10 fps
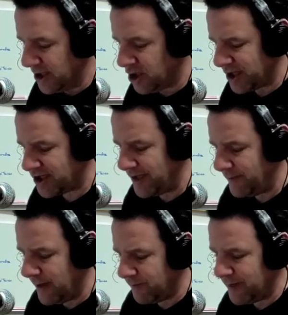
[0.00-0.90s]
just
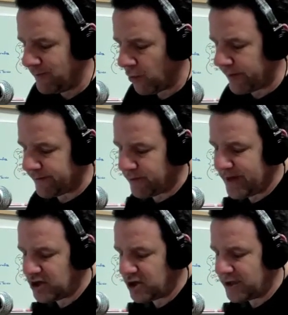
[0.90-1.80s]
email me more
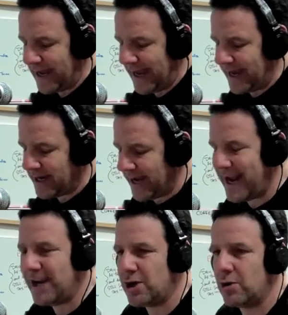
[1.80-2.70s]
information at
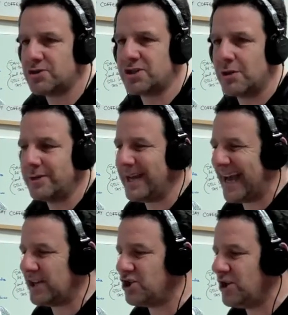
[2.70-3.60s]
hey coach tony
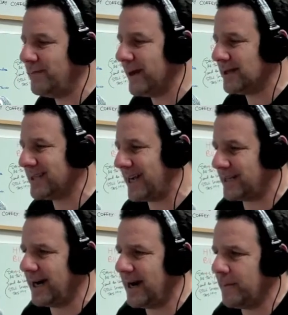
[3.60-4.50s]
at gmail
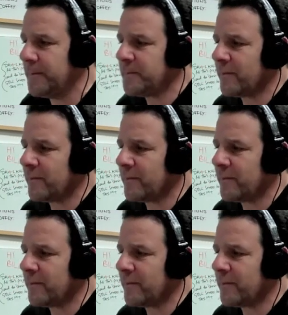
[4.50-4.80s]
dot com.